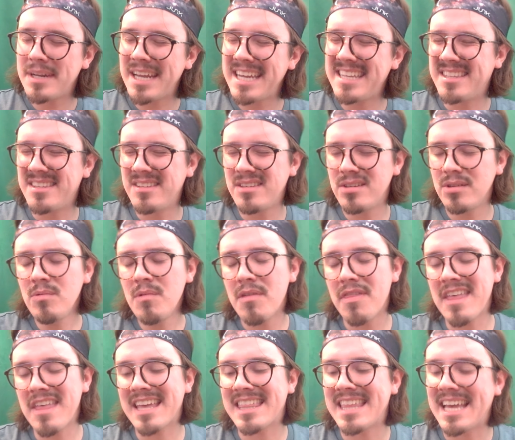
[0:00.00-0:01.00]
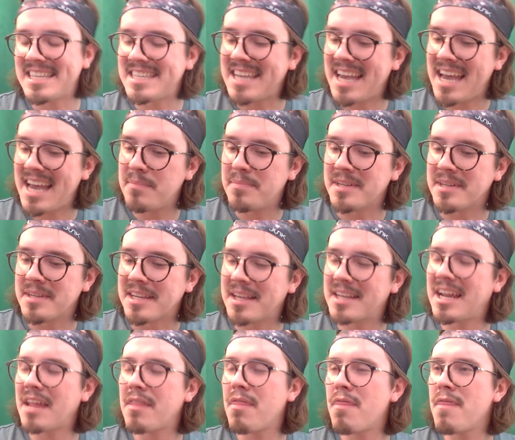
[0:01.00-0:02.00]
But I do think that's
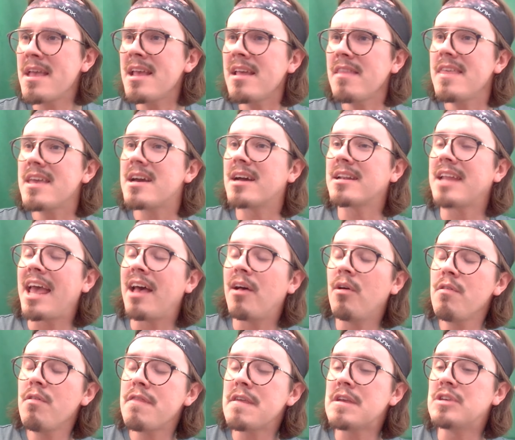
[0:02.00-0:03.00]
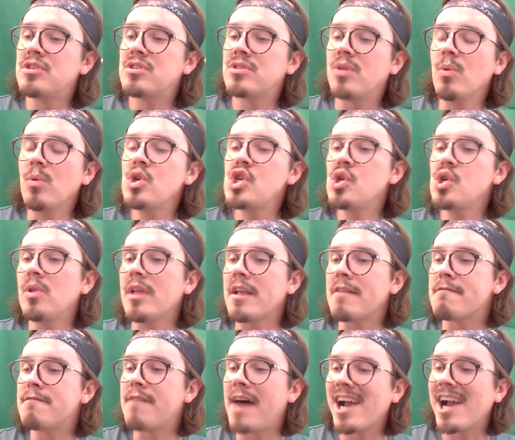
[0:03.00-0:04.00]
happening, and I think the unhealthy social
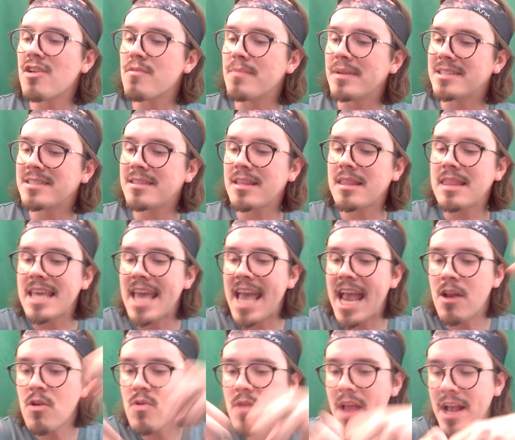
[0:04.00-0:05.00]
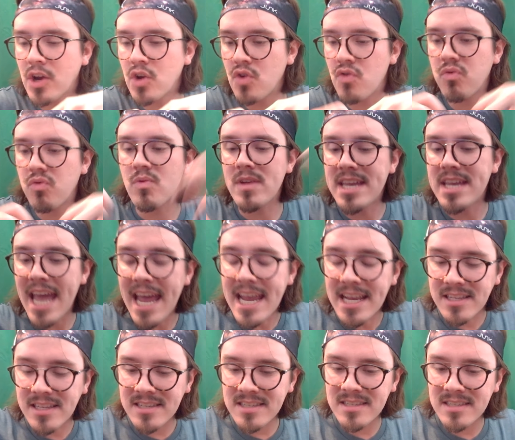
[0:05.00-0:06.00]
environments that the internet
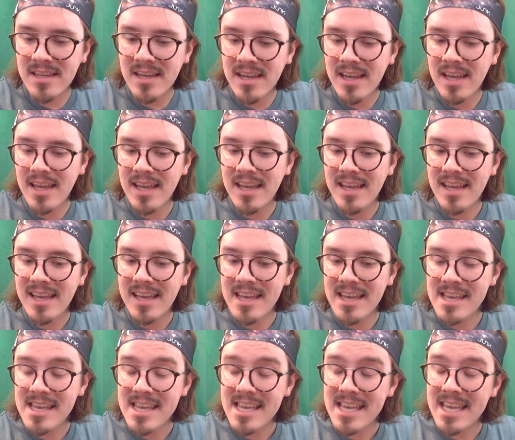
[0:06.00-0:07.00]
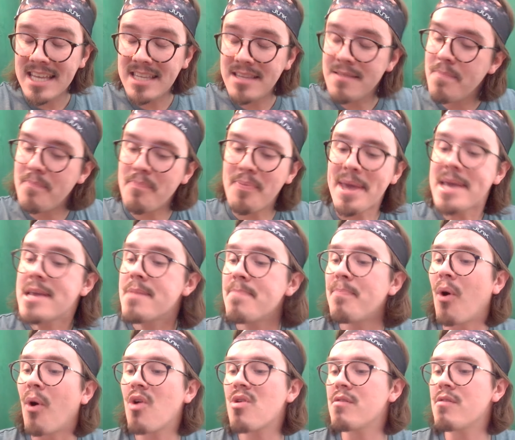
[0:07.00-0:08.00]
creates is a
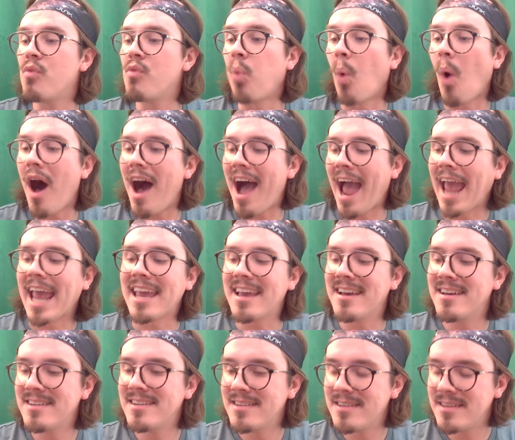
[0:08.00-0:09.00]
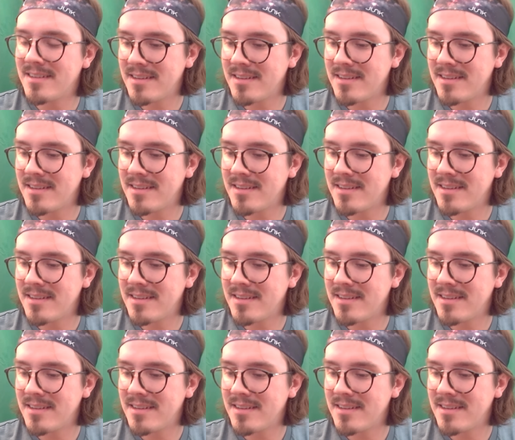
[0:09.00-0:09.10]
big part of why.